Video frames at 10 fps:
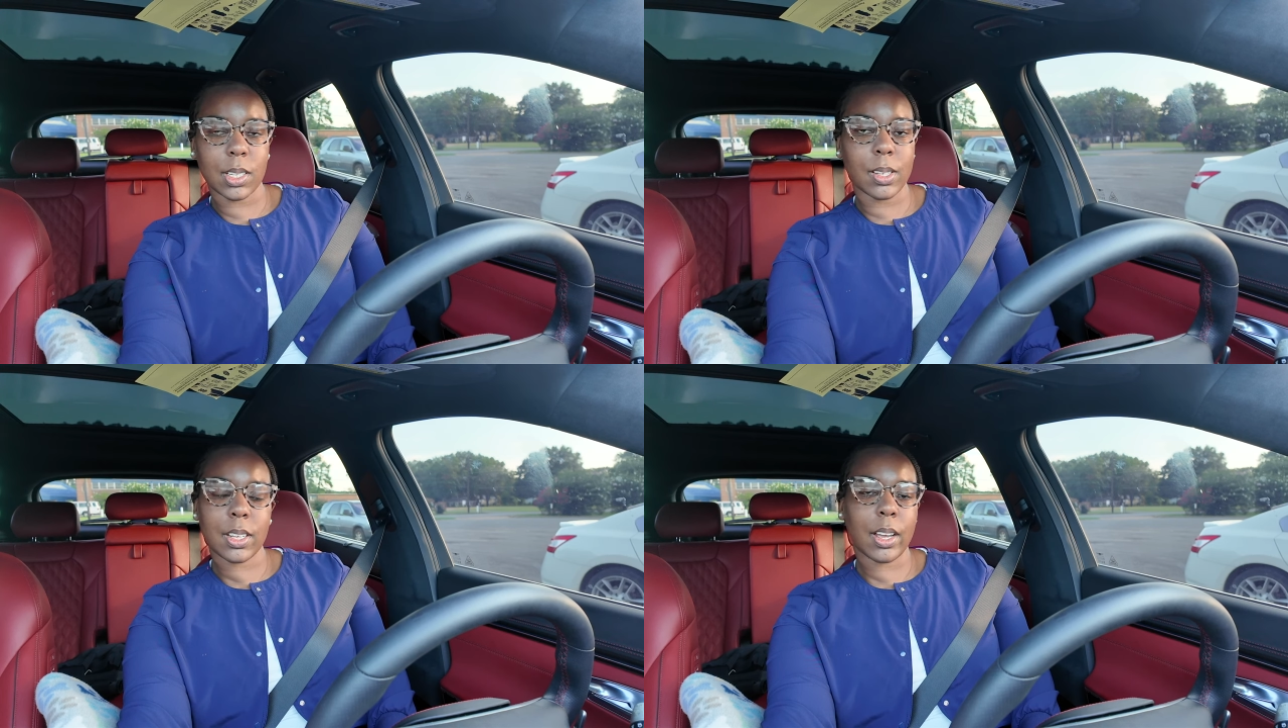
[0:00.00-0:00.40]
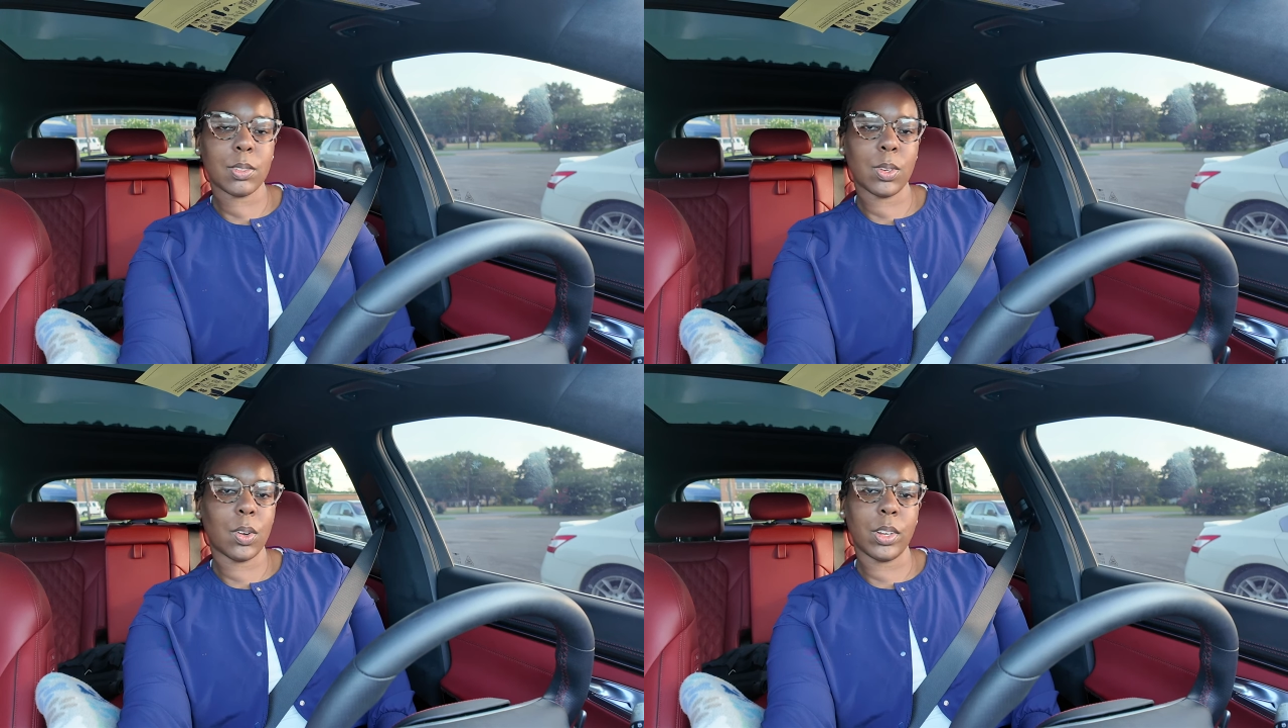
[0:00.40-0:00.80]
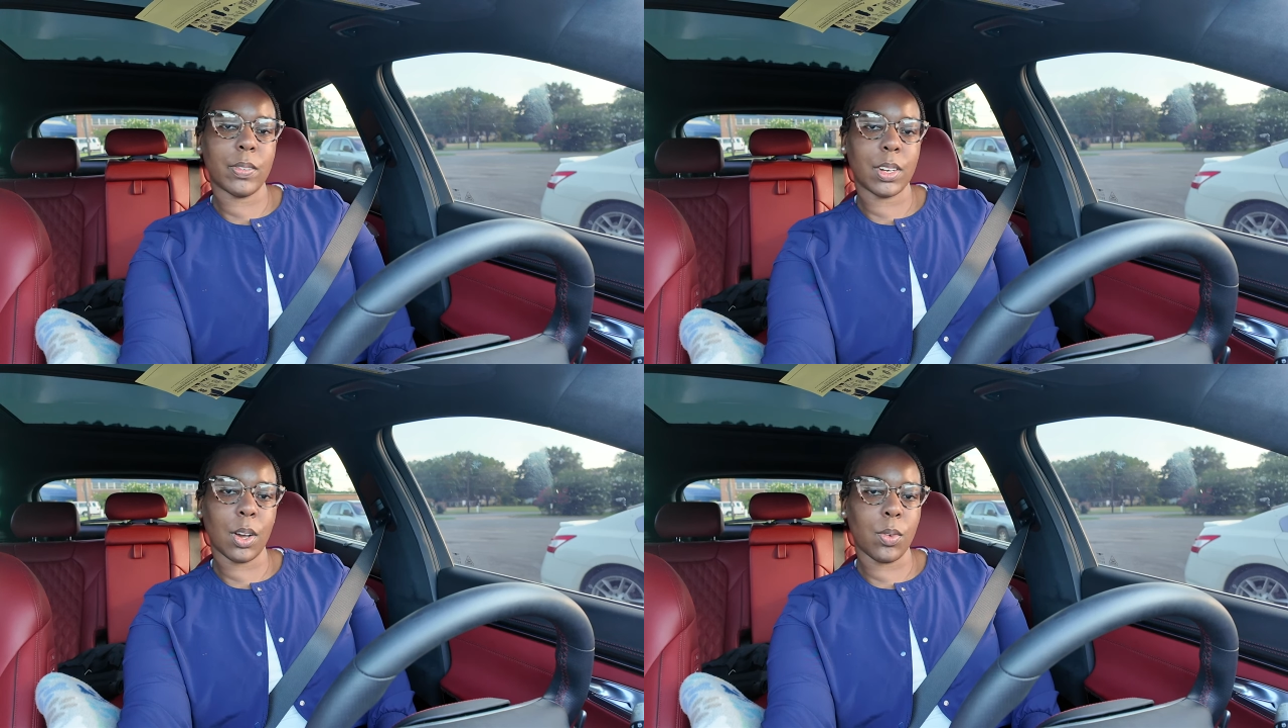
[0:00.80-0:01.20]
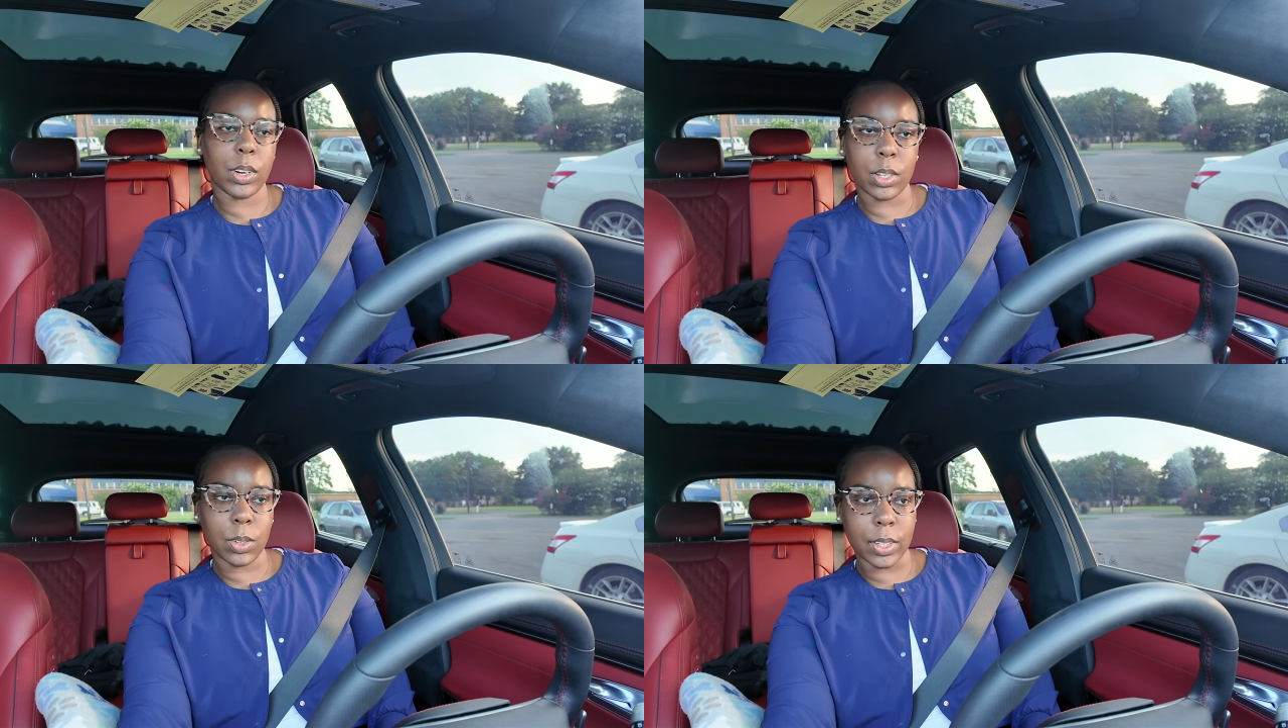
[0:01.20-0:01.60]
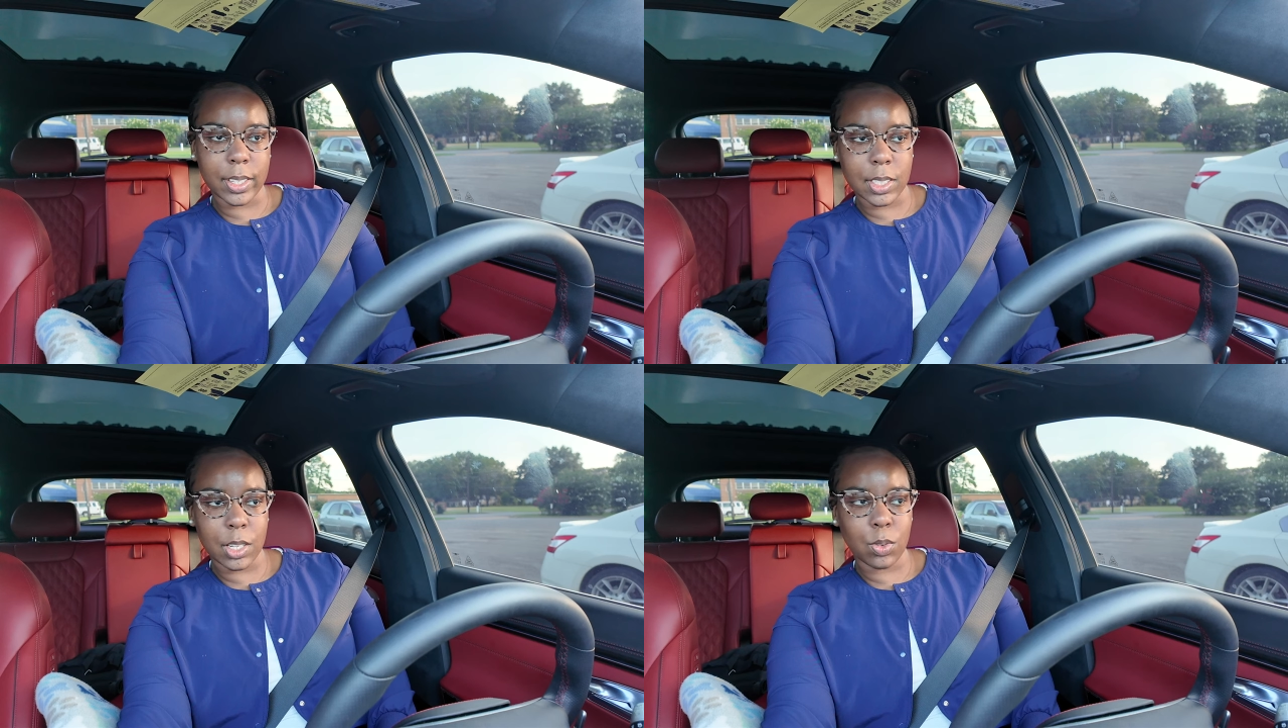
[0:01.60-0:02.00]
sometimes we don't even know we're doing it
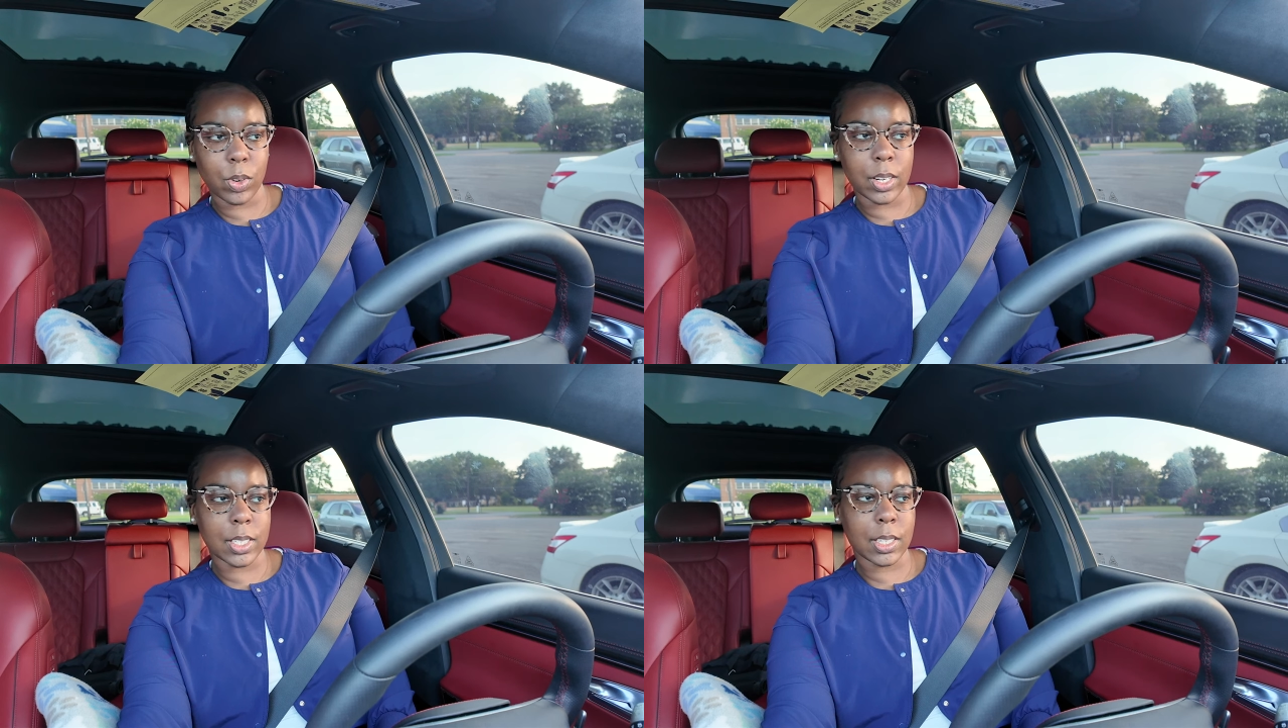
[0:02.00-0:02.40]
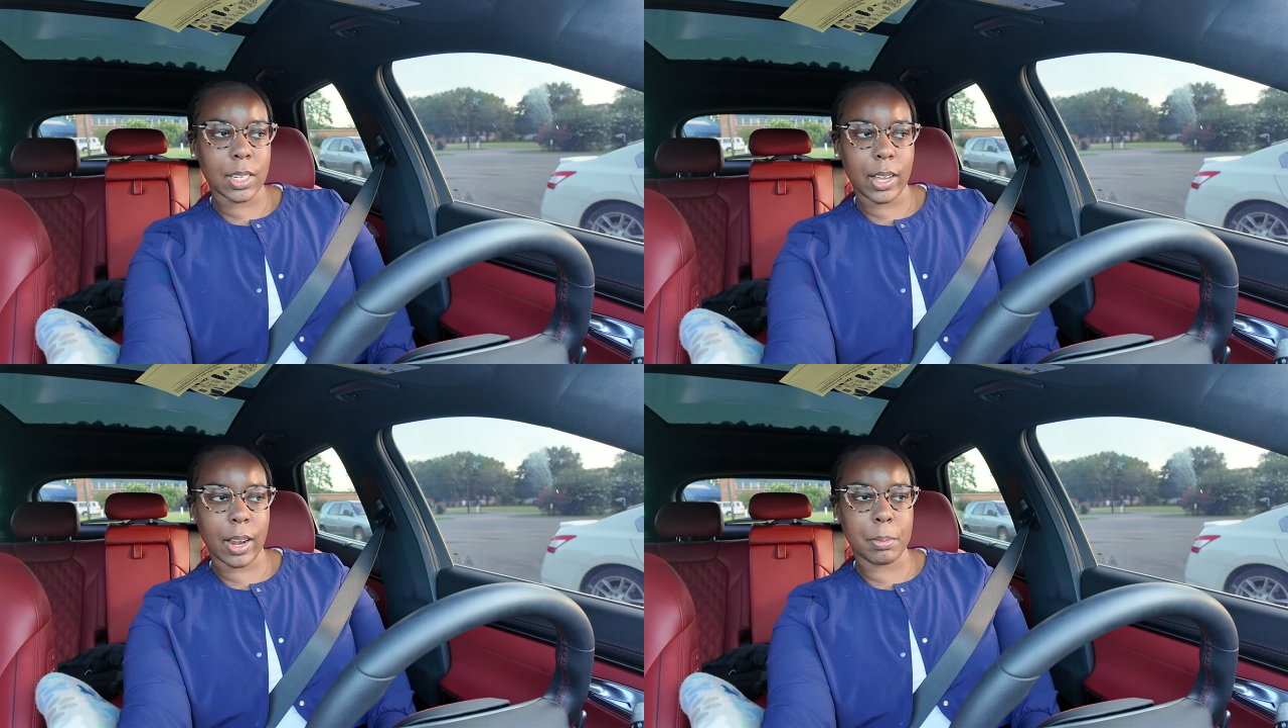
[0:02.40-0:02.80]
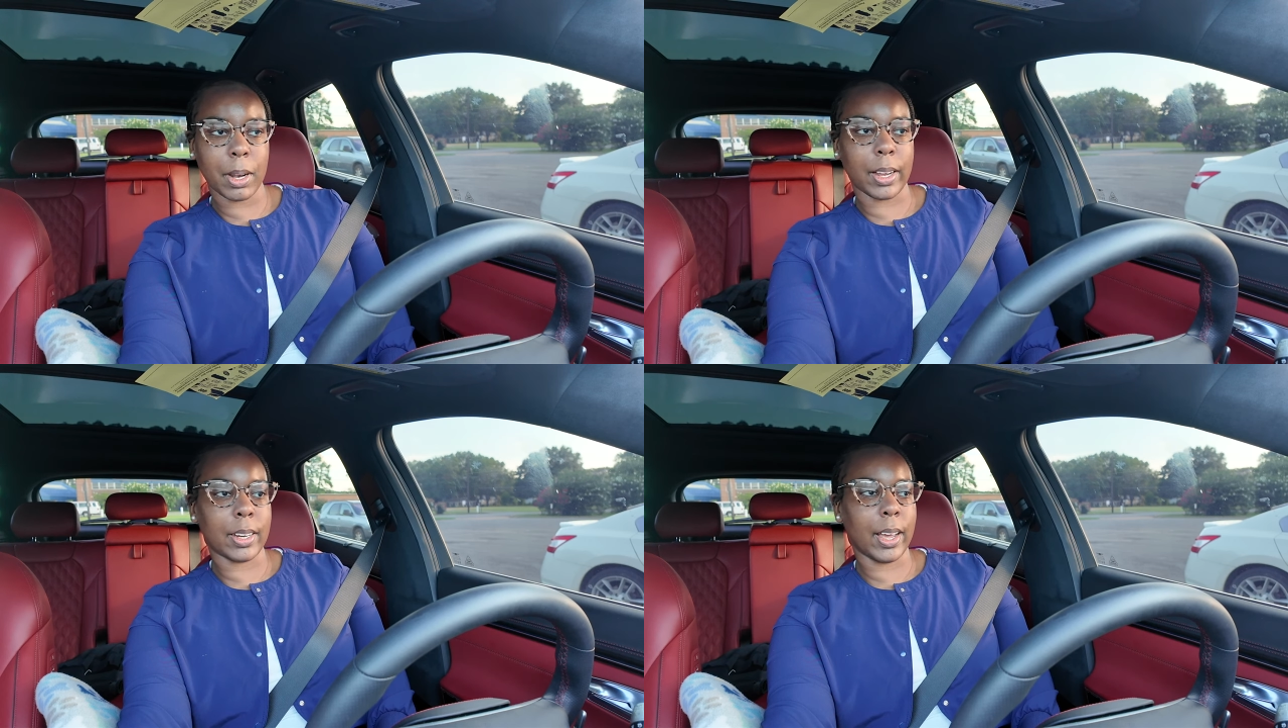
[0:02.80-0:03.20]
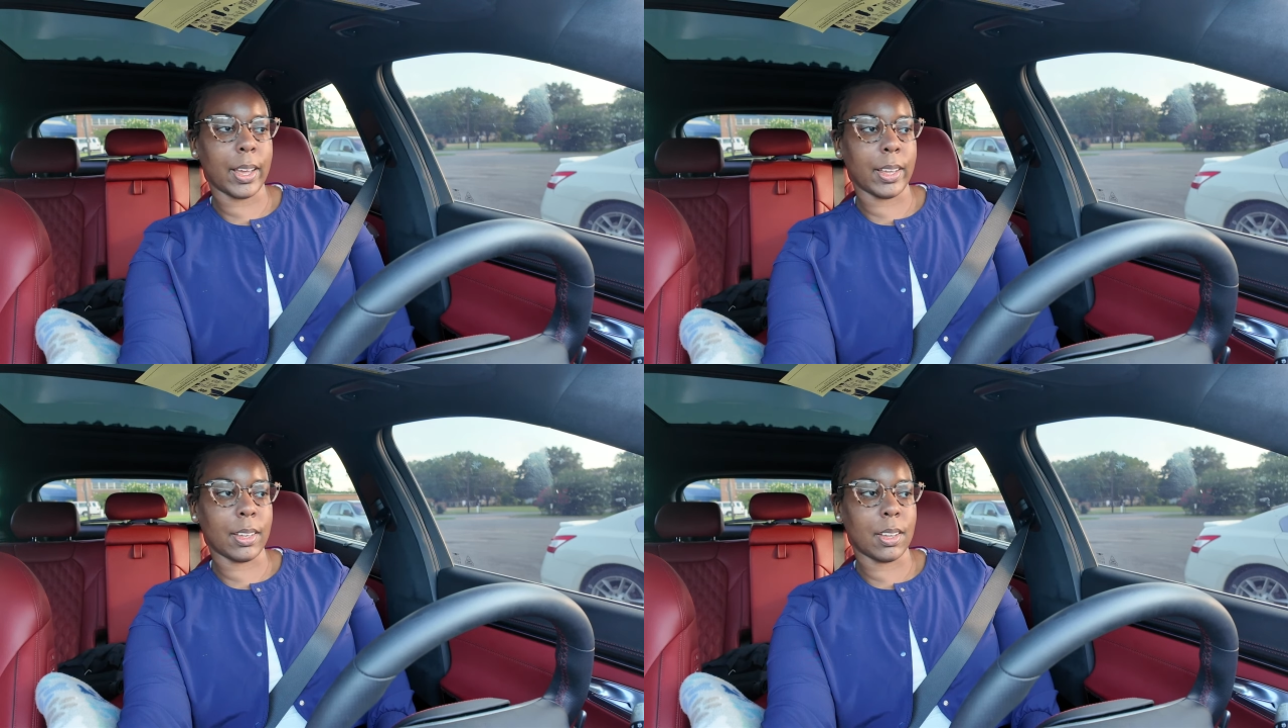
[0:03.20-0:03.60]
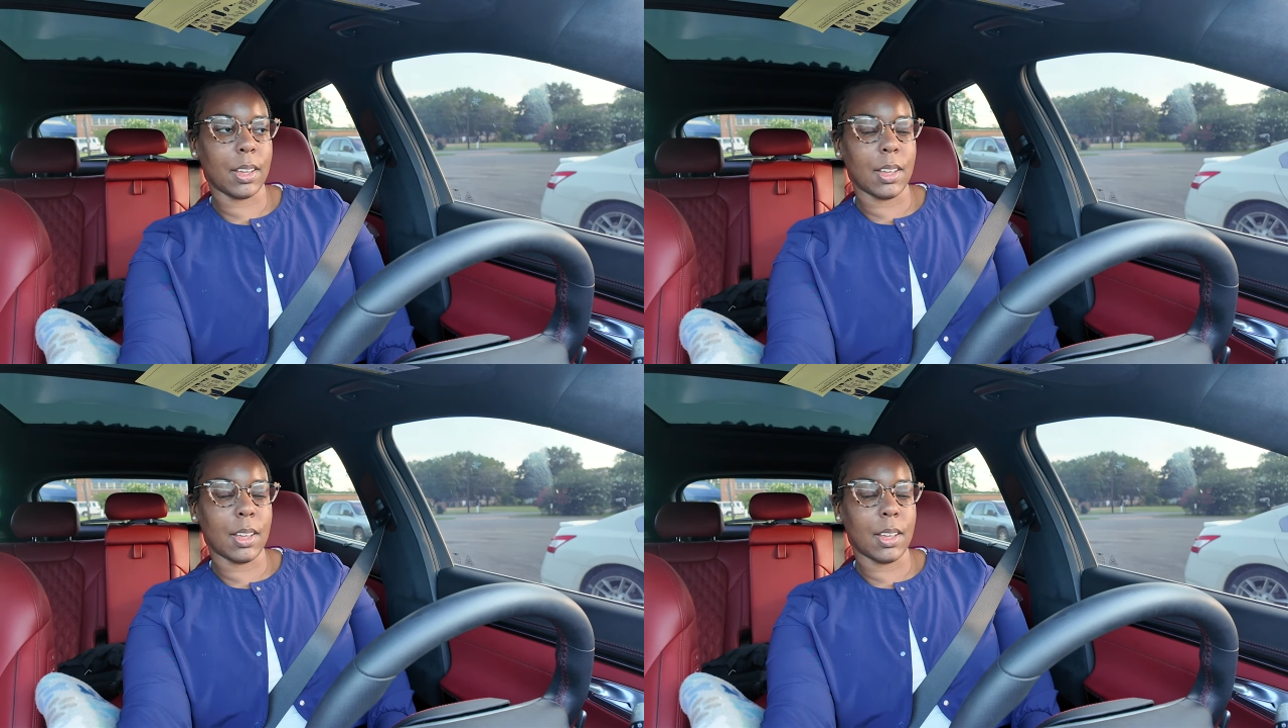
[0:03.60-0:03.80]
until you really sit down and be like, dang.